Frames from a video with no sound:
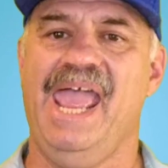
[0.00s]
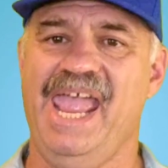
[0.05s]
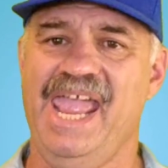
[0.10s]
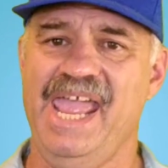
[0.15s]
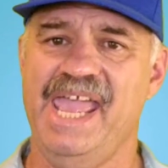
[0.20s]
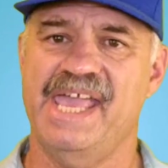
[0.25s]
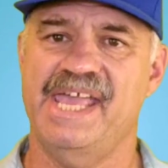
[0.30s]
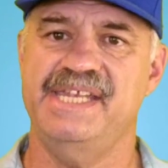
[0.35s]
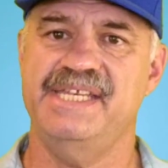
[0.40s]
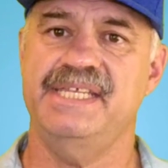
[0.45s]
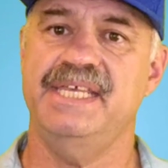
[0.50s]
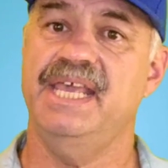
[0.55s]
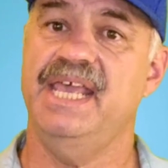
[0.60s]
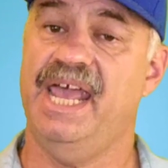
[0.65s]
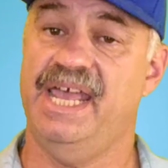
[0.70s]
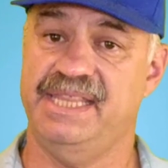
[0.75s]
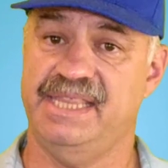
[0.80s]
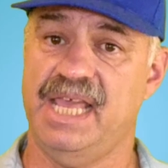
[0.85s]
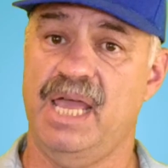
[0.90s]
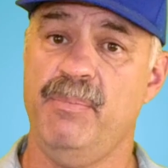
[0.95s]
And
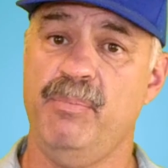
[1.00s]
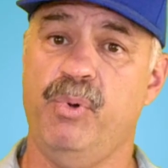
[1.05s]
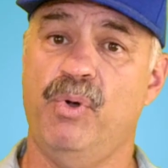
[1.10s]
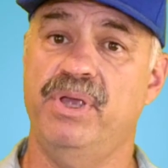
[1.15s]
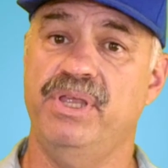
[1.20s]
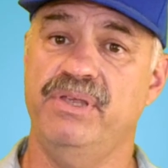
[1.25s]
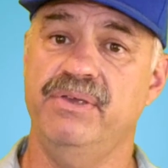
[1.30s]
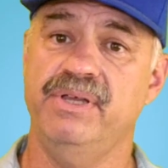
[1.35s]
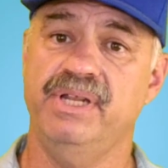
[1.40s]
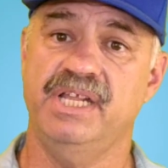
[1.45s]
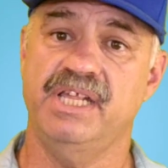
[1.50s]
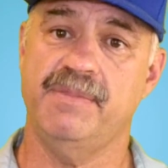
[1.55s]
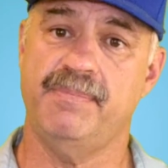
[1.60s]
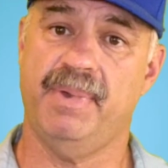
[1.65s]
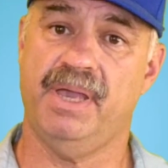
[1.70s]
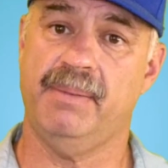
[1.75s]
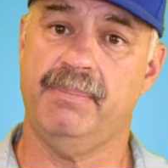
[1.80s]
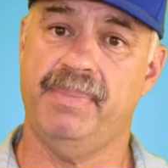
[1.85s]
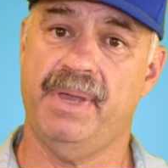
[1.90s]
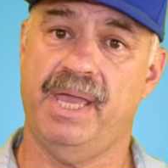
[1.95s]
at that point, you can
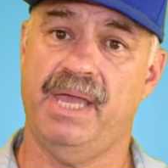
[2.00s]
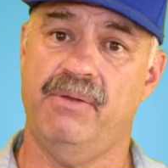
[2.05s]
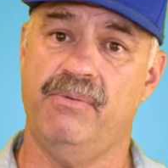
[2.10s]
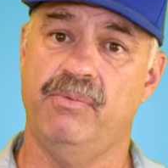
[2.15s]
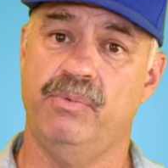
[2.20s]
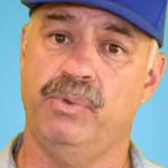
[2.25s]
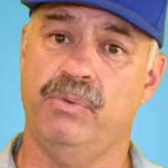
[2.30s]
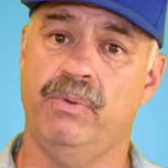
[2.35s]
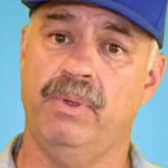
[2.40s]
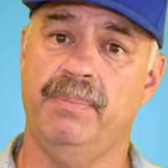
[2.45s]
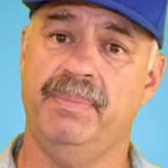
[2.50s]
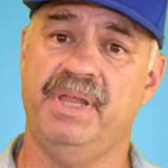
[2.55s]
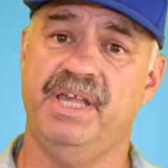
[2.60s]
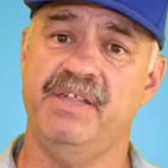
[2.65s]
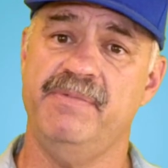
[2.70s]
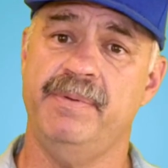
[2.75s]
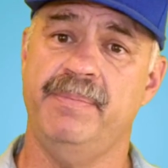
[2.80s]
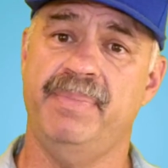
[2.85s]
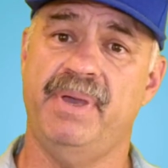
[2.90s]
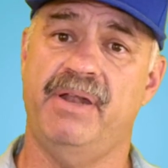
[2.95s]
expect that the
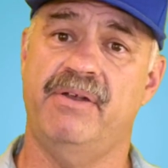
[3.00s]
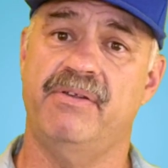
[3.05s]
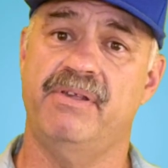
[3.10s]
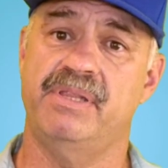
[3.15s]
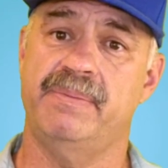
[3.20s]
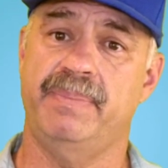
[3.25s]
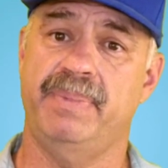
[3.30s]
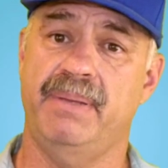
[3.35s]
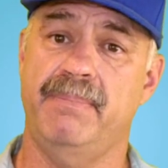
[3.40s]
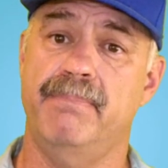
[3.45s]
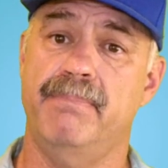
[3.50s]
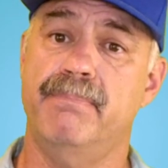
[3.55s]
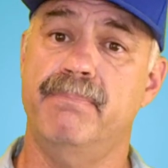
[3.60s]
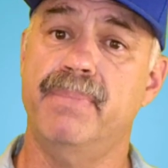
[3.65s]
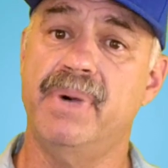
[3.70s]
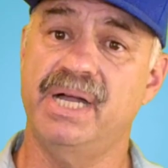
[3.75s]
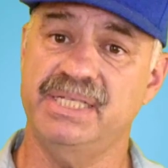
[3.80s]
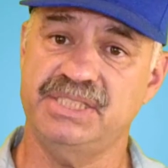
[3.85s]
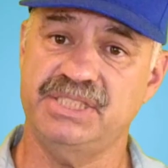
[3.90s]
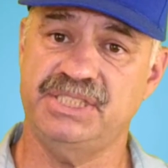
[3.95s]
replacement batteries to be
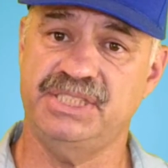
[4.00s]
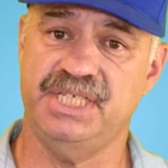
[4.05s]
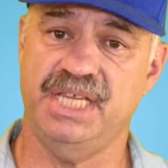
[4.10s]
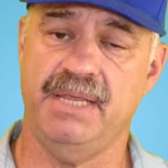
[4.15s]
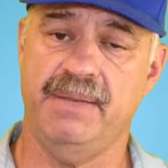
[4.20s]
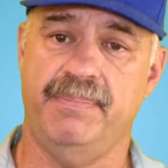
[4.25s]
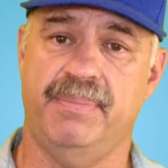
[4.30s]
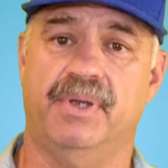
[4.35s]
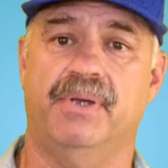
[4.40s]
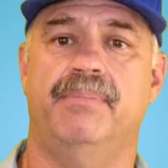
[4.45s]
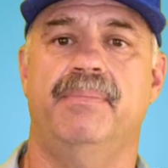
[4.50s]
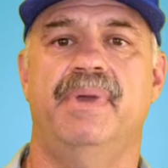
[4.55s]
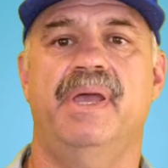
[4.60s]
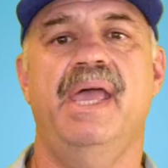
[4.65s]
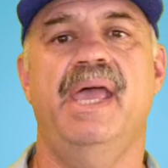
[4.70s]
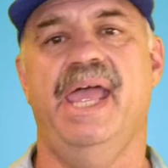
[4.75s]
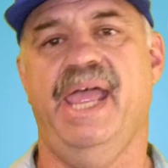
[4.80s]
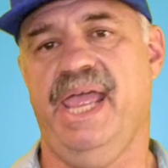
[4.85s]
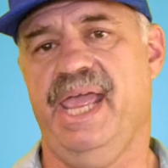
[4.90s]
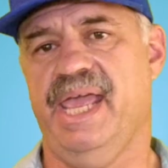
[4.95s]
much cheaper.
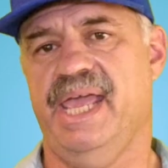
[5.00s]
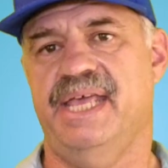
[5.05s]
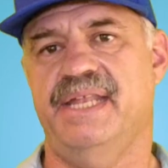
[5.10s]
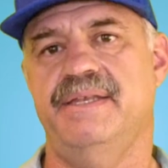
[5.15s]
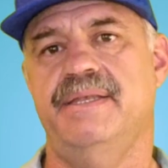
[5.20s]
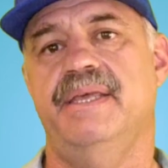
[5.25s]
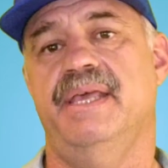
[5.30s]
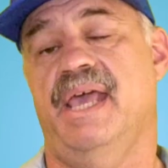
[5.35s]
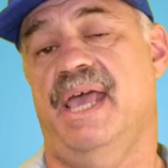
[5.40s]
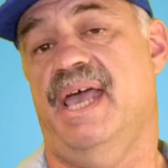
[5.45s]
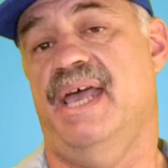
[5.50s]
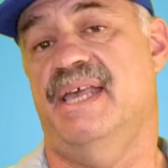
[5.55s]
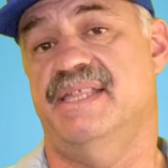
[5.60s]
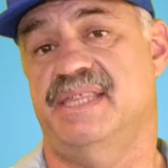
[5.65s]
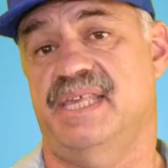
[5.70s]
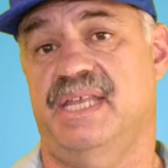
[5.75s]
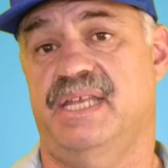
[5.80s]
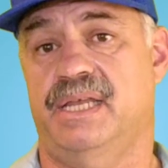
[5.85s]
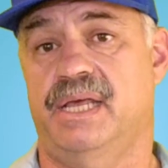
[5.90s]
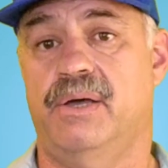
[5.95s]
And as
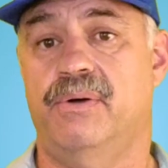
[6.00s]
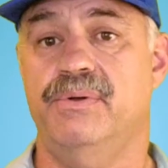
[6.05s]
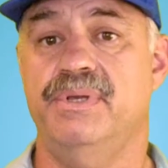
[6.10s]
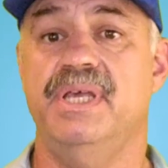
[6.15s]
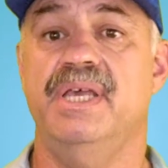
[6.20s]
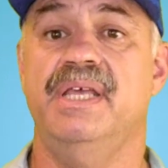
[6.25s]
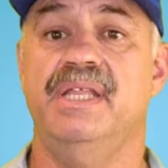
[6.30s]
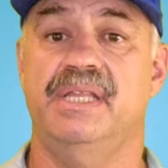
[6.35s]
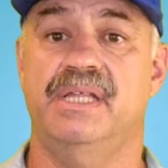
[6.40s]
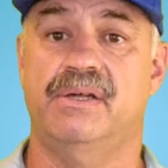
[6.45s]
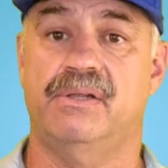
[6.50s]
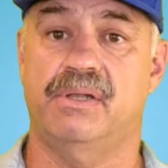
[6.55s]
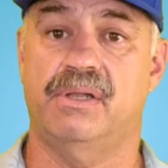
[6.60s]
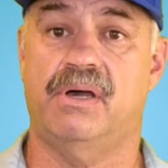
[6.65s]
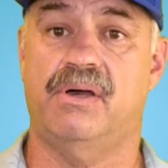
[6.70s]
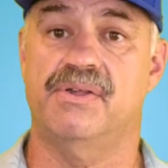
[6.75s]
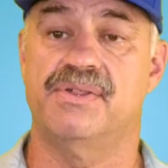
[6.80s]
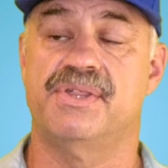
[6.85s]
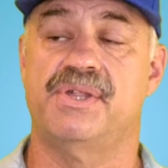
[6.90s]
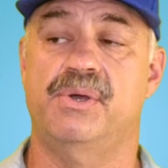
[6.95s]
a note, they'll
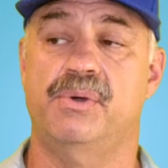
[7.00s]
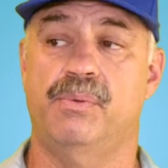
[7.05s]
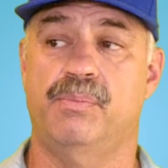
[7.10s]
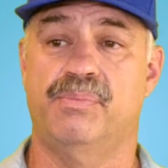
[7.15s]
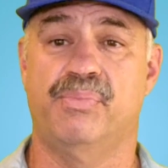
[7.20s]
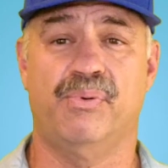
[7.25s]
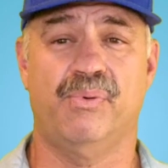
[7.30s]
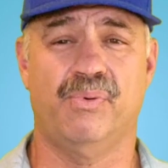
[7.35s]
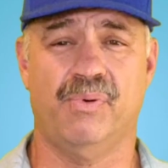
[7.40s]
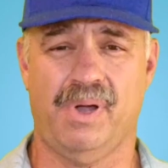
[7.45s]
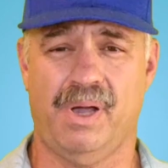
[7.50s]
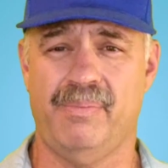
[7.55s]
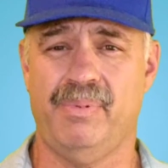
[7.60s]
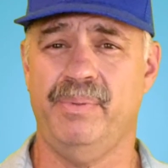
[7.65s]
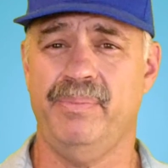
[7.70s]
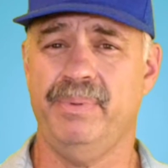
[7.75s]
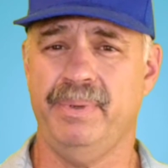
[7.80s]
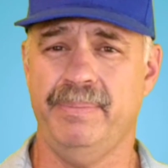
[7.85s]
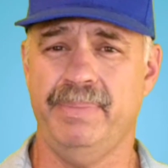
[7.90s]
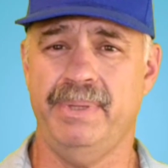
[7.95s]
also
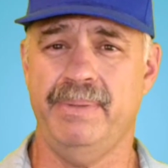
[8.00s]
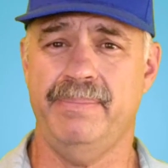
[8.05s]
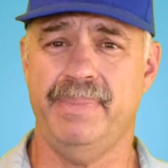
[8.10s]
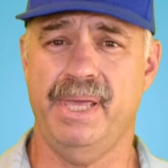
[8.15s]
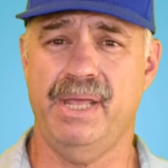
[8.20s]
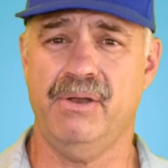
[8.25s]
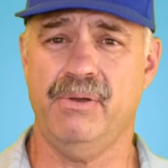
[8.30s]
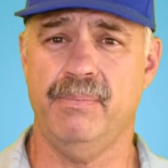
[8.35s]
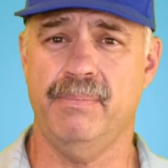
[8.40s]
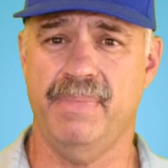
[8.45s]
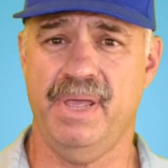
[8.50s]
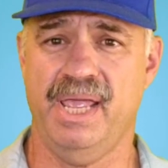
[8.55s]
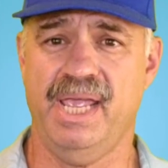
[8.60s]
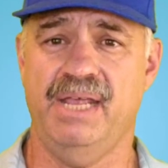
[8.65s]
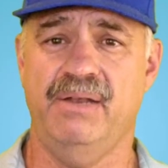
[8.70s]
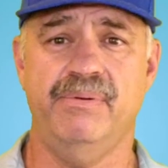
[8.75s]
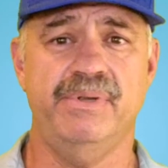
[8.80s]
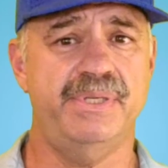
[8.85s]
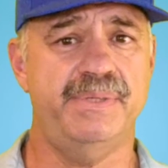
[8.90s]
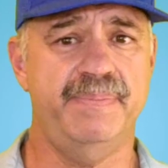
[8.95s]
probably be better
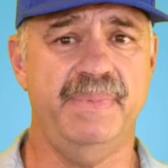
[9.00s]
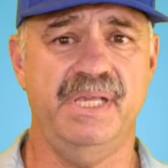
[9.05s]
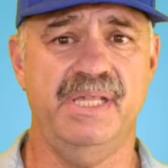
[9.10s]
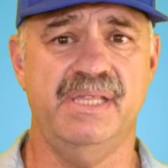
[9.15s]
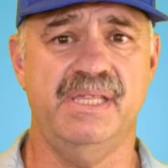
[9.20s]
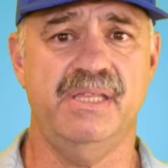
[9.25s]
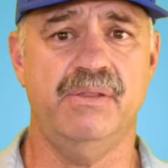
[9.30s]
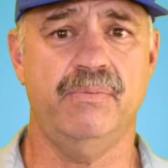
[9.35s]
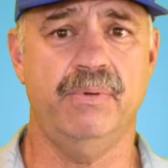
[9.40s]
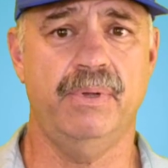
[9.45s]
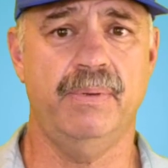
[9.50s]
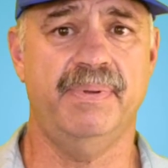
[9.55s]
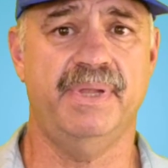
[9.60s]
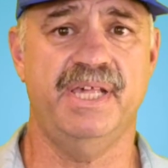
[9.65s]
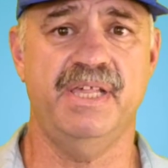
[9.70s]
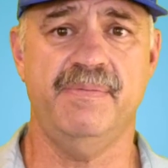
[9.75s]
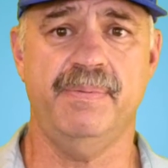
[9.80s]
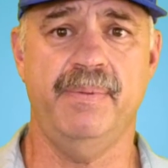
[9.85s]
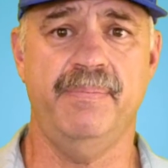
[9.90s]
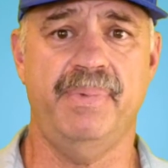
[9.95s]
made, which means that the
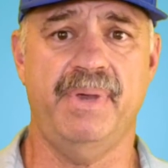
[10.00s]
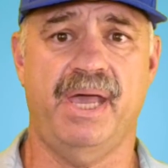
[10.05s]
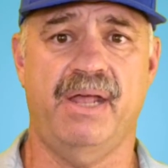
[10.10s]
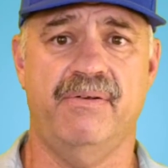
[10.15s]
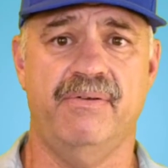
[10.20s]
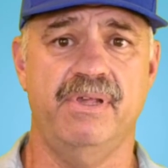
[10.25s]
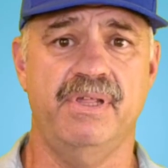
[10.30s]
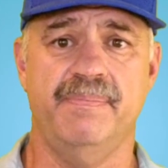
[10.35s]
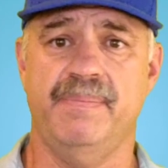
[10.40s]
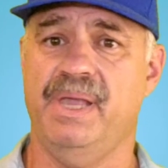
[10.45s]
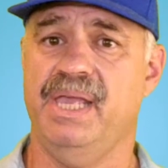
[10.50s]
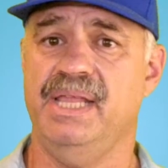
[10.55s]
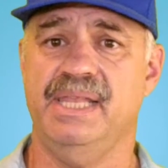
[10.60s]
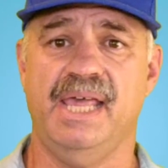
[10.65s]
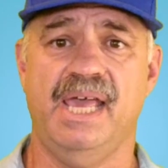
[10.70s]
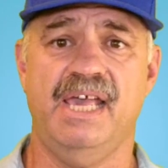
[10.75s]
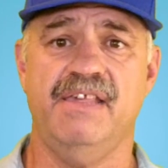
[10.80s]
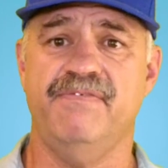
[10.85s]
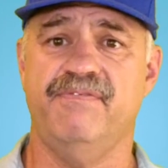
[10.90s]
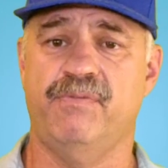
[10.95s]
replacement batteries may
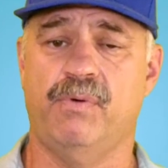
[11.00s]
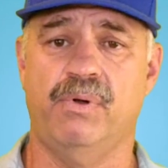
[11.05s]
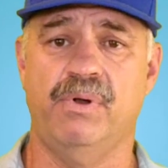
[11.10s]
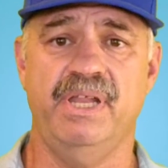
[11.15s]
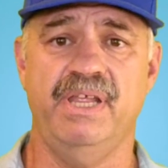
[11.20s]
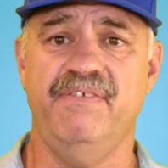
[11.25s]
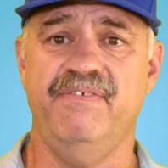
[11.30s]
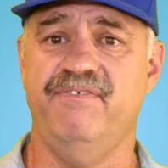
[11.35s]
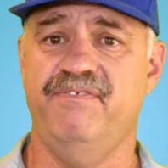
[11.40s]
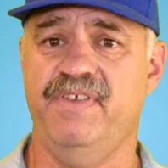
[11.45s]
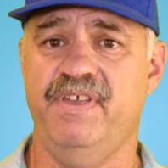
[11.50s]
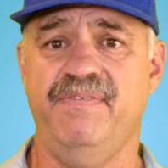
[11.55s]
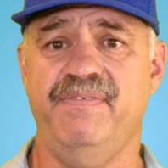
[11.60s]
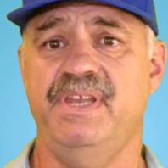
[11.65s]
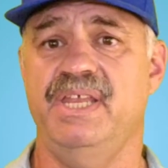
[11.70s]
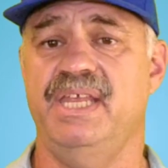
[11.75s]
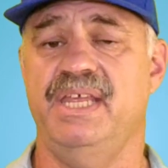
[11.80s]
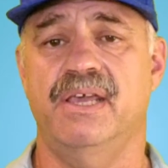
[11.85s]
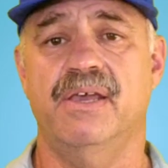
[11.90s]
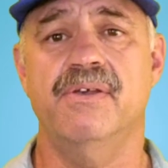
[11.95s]
last 40,
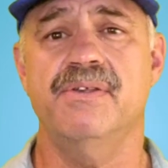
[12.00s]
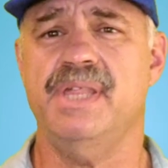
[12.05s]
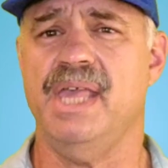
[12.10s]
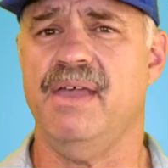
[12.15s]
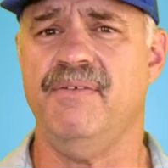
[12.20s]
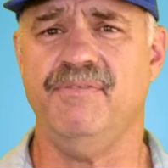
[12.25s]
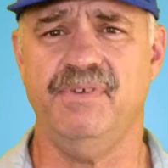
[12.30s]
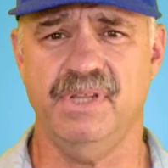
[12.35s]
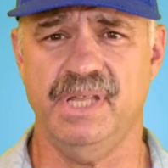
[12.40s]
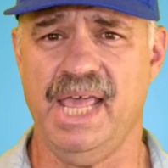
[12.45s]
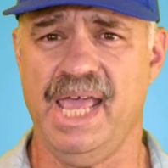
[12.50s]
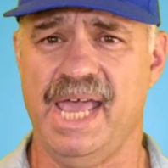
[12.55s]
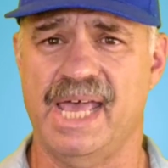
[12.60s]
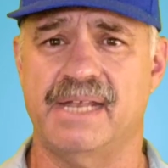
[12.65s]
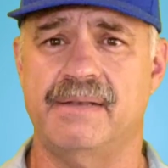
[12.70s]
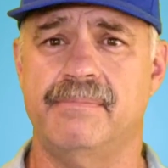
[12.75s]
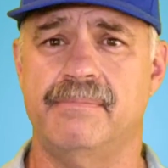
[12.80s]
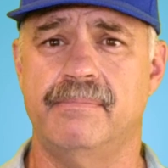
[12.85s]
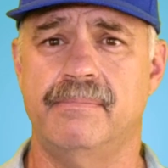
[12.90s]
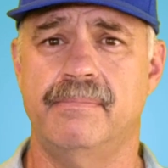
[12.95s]
50 years after
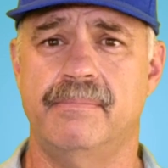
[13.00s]
that.